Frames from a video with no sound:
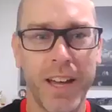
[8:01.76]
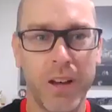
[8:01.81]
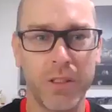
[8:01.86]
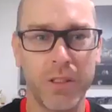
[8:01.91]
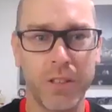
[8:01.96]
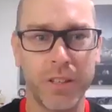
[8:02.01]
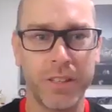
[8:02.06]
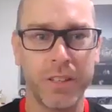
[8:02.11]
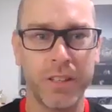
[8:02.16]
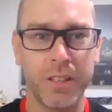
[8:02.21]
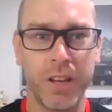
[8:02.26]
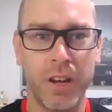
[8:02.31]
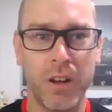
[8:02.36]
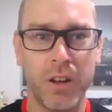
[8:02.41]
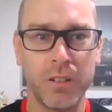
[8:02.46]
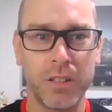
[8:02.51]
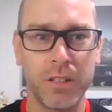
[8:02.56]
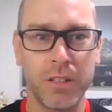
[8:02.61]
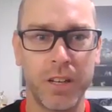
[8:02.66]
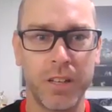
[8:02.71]
how they
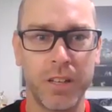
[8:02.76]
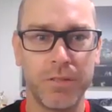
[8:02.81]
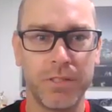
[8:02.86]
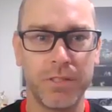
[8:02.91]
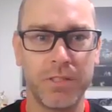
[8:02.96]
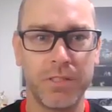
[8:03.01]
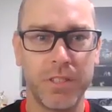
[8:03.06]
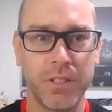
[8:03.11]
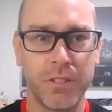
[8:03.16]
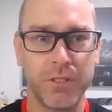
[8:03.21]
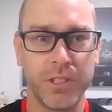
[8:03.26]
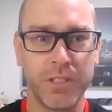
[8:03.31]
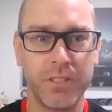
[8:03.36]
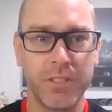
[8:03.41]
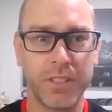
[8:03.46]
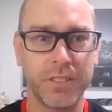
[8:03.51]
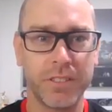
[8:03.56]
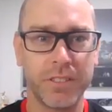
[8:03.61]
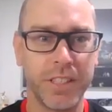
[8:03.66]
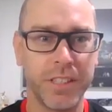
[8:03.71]
all kind of
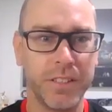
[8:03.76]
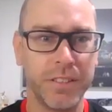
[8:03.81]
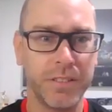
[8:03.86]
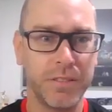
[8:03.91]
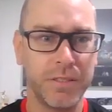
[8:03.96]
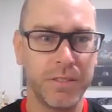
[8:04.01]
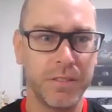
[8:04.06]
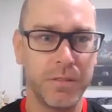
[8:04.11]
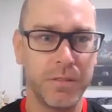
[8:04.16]
synergistically